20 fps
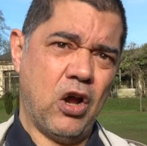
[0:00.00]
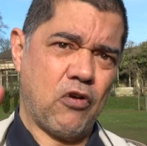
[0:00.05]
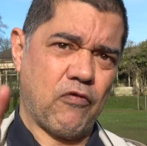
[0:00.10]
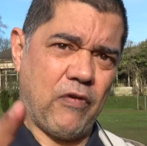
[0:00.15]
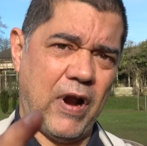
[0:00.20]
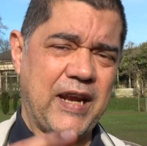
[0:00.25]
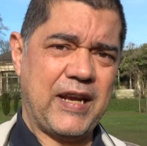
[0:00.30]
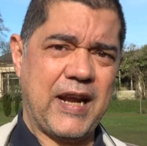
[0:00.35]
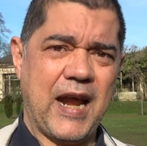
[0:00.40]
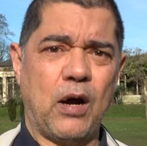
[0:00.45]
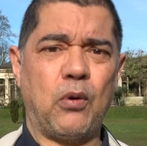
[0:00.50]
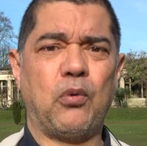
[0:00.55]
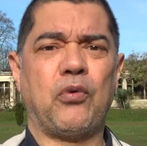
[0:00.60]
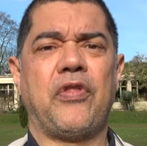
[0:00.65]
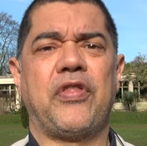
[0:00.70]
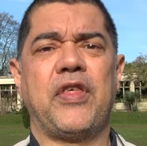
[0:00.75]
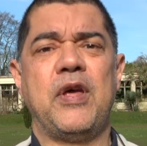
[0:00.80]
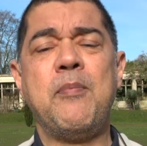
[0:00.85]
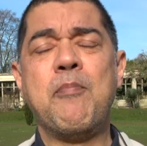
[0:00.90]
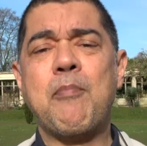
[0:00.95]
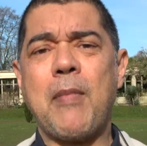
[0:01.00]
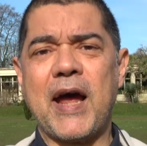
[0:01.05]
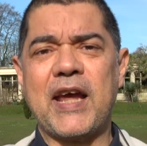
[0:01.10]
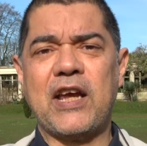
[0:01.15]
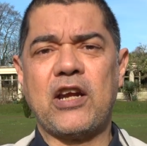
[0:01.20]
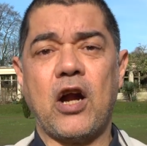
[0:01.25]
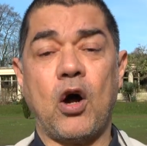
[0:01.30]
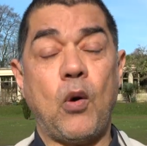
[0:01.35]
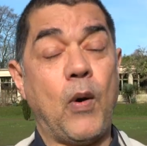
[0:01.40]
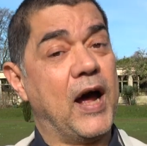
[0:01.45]
Right now, the
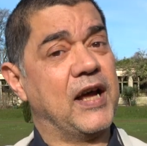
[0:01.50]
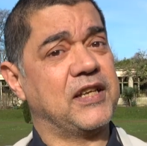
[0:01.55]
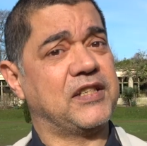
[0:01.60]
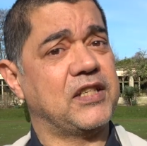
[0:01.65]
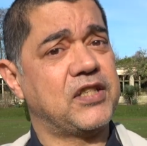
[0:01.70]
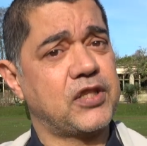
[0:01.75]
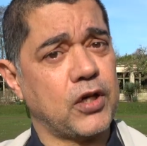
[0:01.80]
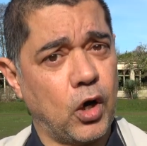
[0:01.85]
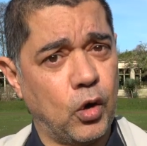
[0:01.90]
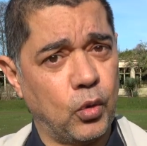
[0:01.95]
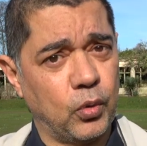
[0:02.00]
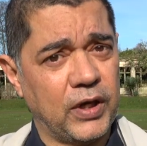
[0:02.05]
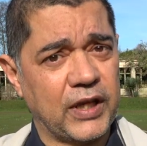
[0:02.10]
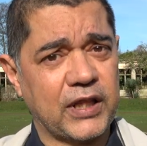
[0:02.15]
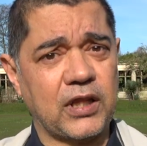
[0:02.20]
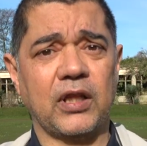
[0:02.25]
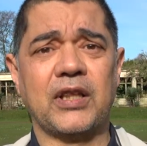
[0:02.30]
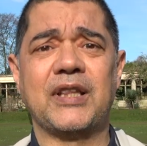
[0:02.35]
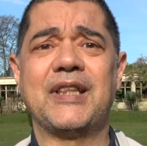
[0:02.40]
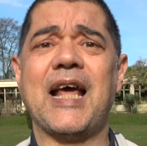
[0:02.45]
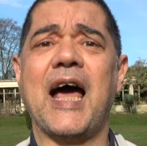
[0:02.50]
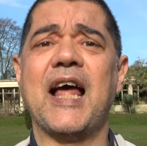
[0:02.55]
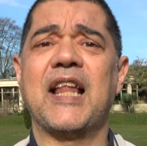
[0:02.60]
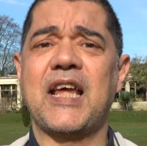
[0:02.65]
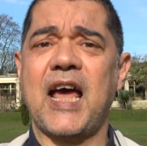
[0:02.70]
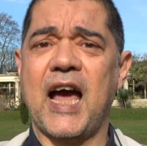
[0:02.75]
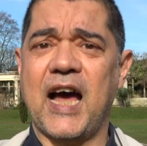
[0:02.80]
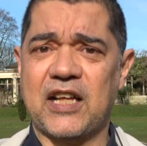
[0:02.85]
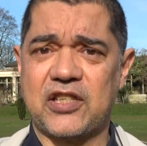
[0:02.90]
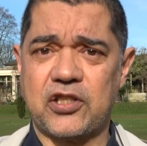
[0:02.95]
micro has its own little
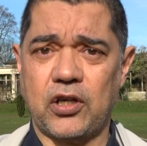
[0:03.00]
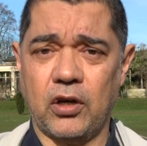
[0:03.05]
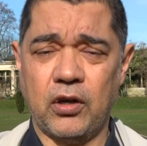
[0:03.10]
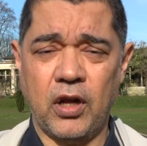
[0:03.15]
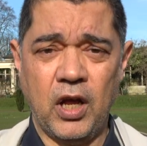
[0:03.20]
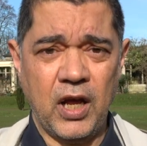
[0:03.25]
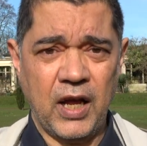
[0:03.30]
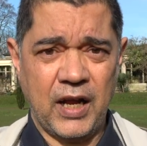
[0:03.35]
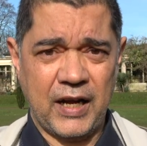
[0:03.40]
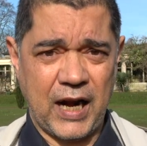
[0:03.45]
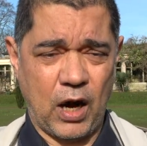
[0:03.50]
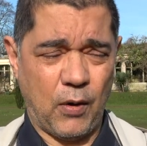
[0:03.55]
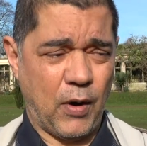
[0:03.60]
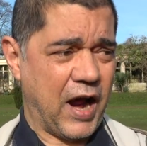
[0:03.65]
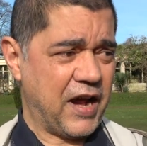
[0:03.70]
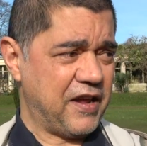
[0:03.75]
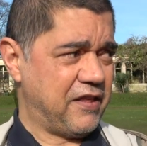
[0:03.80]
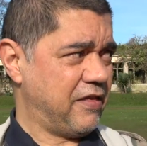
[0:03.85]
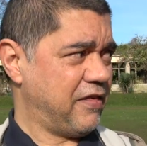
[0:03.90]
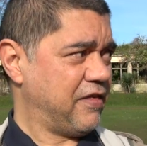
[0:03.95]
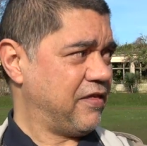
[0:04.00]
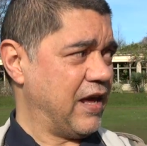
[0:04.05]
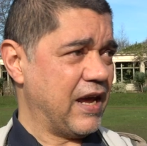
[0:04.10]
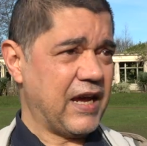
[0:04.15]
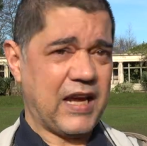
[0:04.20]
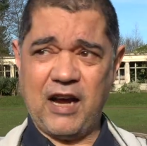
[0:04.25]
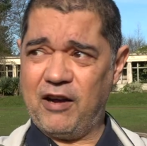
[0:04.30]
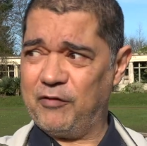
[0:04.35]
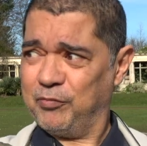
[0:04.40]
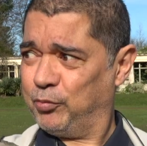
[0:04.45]
dead cat on. Now, I
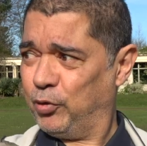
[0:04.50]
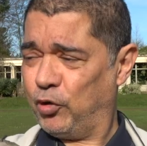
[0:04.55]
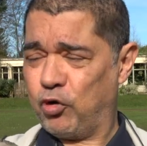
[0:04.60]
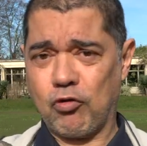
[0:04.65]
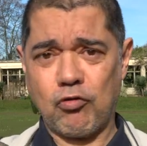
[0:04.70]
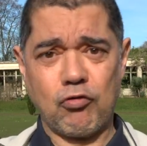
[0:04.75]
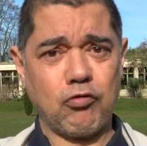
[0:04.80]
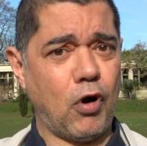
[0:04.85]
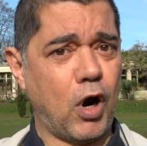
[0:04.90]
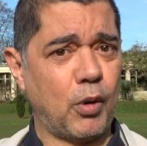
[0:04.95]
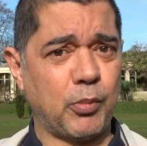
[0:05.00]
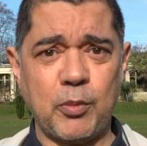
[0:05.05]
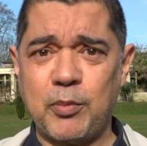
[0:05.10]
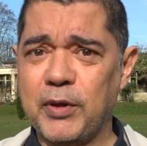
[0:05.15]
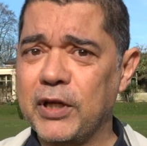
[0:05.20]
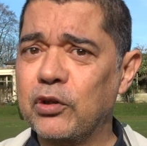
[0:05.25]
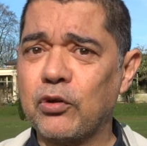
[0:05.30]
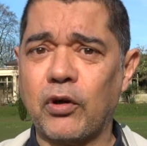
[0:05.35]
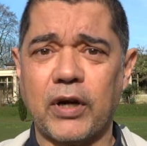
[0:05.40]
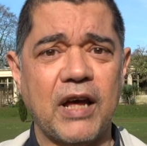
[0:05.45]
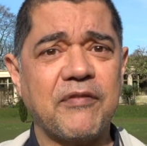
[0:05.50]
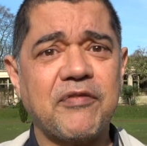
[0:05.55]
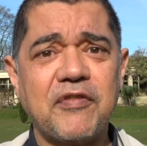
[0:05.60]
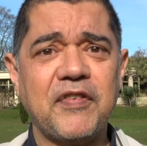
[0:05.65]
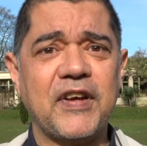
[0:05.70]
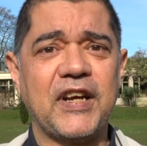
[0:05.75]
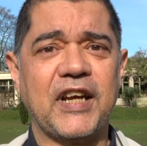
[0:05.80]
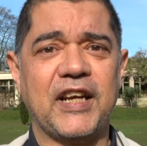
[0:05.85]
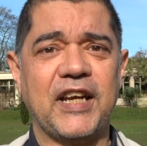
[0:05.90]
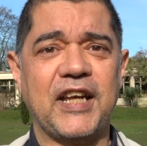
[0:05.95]
think I've probably done
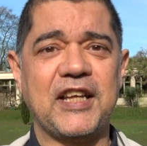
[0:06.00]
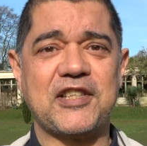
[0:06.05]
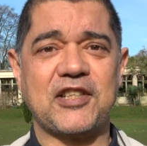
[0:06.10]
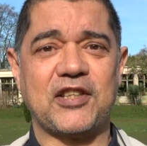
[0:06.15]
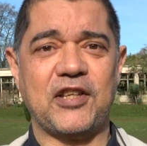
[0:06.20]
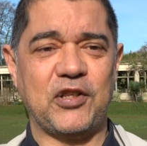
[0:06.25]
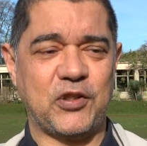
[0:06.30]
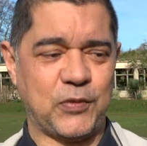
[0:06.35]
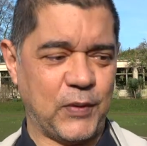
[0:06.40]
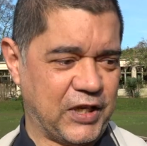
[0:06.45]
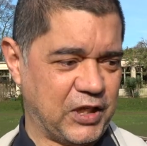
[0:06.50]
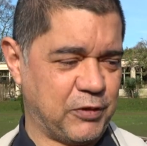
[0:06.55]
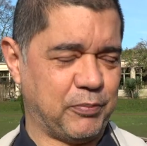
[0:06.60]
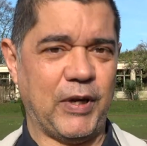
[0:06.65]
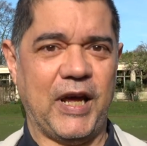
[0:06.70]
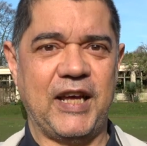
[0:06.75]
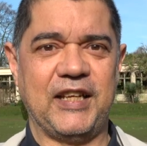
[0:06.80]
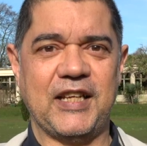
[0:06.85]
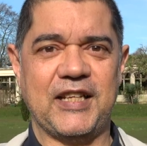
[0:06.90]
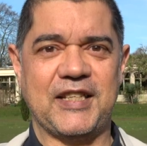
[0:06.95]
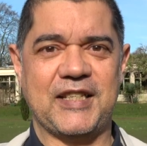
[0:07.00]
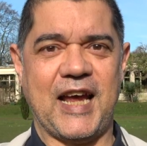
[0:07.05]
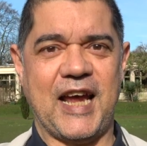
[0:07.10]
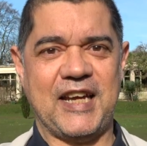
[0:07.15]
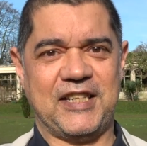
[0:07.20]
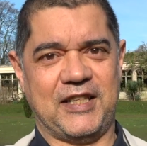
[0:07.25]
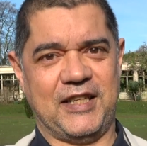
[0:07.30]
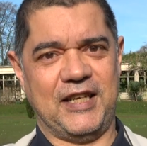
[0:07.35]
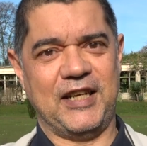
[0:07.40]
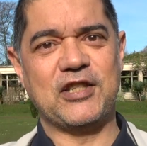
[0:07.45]
everything I need to do to explain the
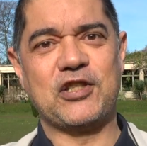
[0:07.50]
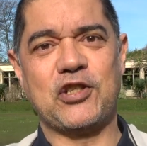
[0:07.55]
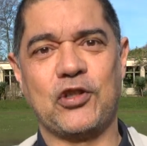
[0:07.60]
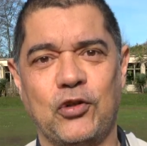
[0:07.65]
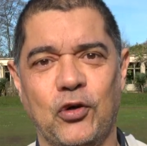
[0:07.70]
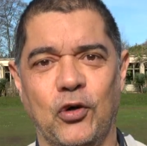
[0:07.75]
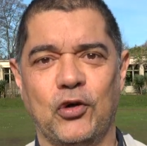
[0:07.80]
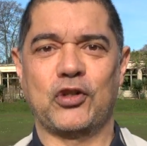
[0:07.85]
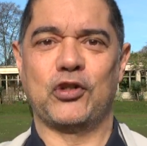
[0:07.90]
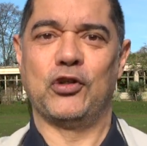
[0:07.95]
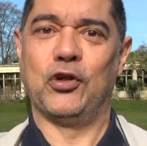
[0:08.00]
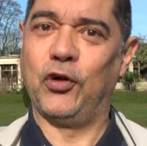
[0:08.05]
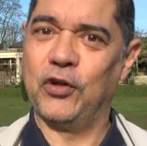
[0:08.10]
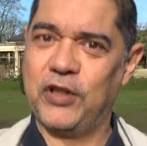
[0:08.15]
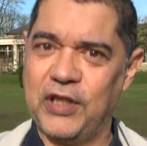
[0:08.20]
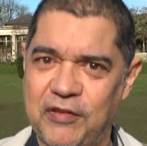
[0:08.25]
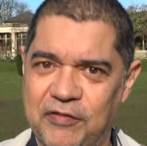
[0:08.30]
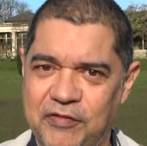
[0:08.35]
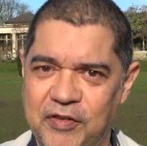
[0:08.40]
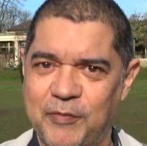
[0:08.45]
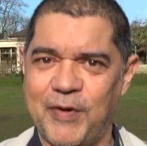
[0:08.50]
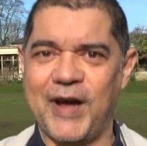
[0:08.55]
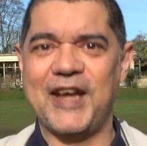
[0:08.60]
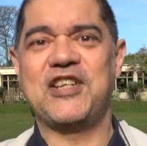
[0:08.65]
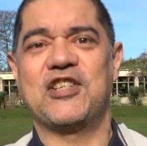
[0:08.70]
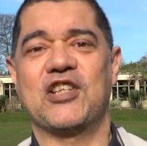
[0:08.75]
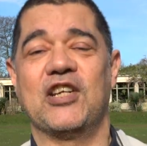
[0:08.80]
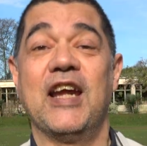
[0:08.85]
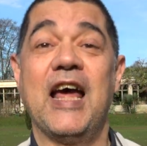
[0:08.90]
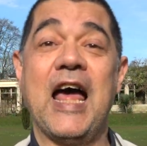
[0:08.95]
test, the introduction, all the
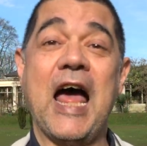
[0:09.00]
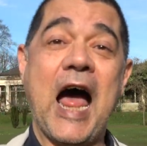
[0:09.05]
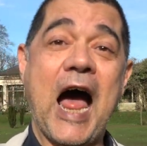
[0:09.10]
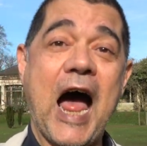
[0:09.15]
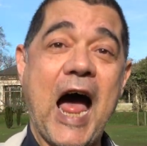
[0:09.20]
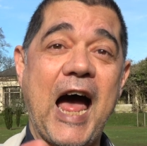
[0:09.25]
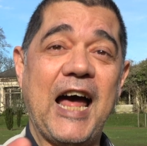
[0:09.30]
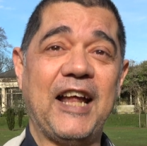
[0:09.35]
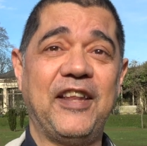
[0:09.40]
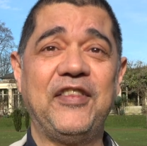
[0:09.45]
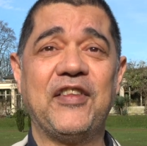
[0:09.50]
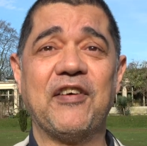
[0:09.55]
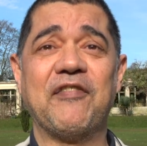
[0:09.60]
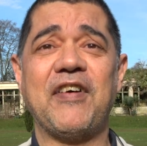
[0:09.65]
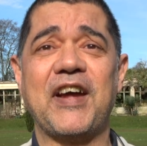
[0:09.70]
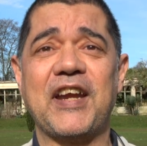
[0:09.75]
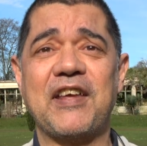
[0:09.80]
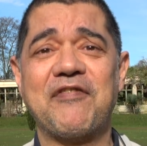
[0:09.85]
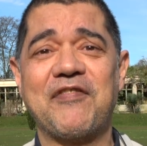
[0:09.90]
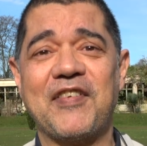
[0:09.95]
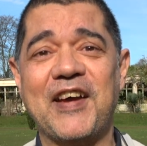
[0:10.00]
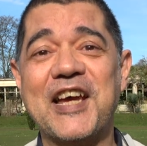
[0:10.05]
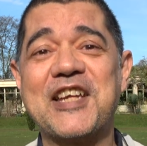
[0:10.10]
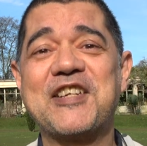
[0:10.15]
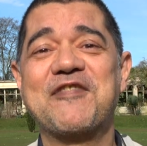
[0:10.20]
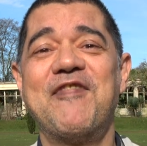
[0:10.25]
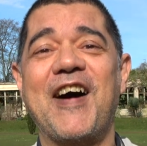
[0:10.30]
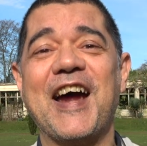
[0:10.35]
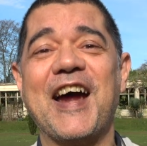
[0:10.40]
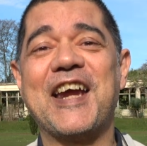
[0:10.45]
information, and the very
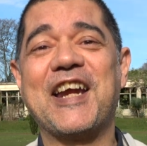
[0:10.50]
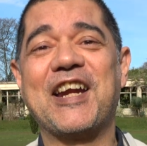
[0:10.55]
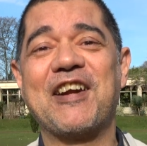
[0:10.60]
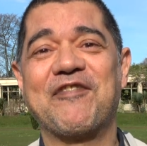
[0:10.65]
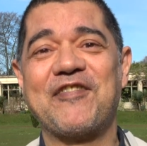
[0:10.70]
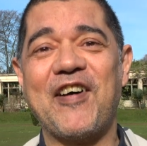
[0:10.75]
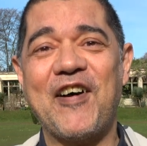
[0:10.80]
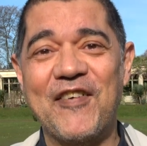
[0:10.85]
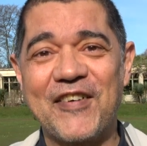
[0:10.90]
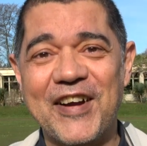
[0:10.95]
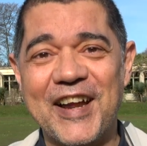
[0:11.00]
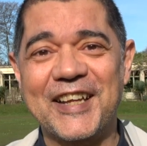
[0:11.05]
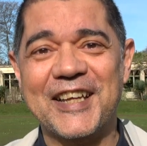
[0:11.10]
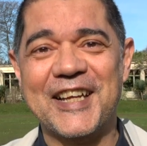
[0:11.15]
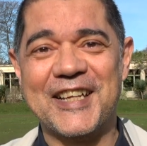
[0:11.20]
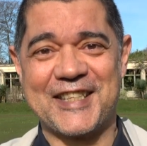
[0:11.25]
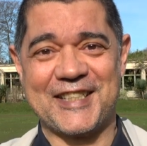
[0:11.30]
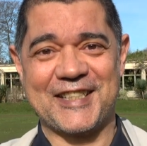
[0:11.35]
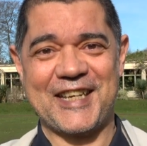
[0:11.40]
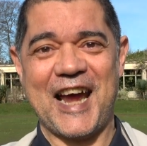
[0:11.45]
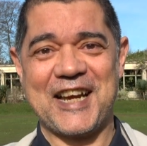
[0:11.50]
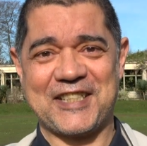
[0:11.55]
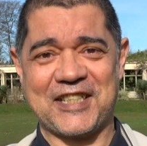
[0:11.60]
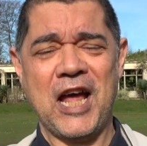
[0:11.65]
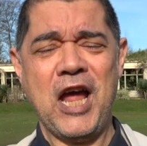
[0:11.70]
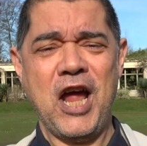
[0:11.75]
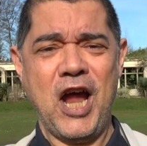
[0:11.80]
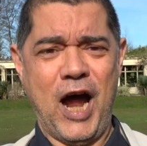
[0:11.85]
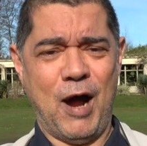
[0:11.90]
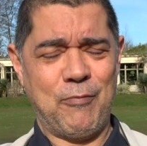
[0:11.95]
first microphone in the test,
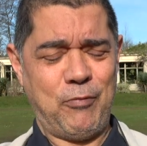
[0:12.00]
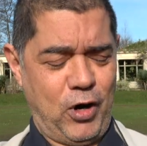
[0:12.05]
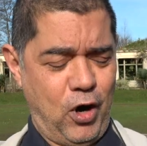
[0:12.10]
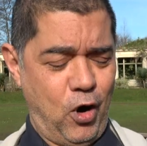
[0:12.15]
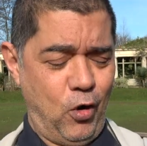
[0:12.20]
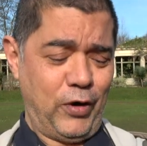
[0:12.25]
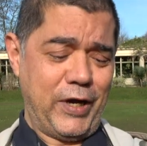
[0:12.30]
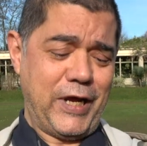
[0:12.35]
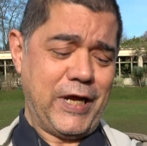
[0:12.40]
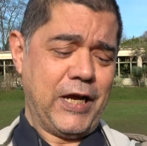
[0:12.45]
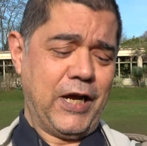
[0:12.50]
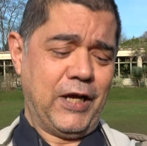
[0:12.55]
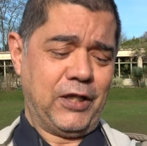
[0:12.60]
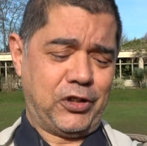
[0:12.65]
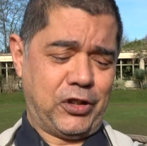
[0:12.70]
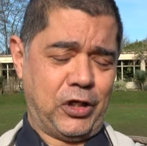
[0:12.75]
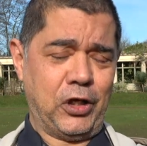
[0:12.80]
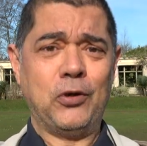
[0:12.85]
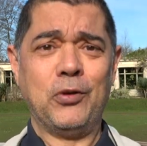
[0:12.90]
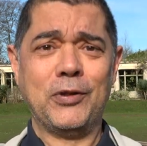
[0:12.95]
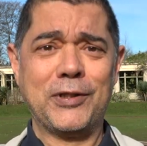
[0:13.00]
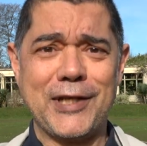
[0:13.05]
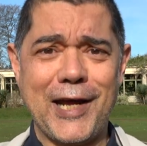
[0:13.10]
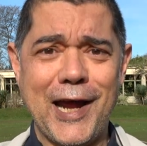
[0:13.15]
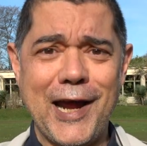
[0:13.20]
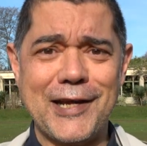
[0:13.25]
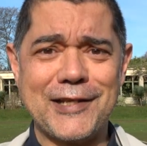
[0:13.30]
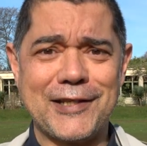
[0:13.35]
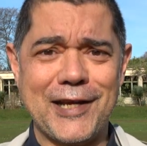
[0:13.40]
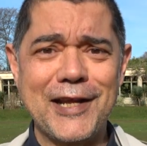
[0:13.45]
and we're only two
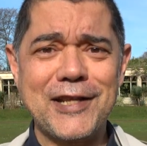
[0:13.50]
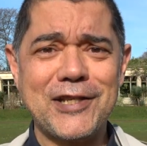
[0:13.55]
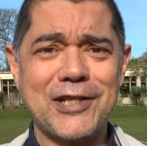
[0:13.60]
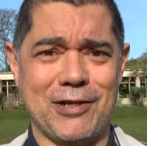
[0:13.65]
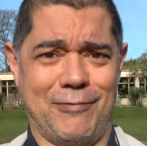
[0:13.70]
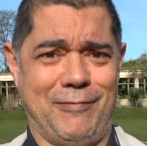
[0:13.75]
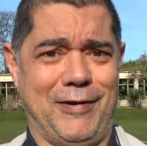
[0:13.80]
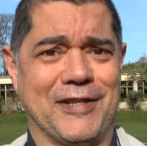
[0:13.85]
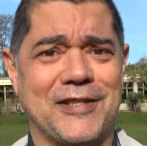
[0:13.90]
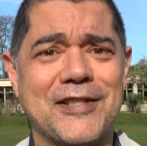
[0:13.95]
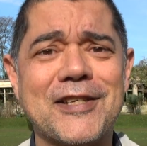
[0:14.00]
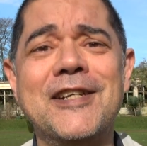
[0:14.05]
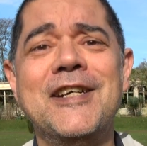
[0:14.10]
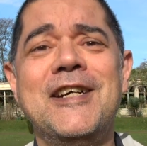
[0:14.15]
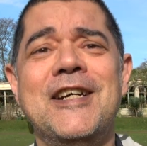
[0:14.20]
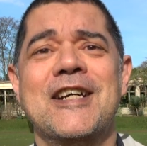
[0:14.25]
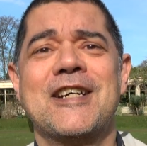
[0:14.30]
days into it.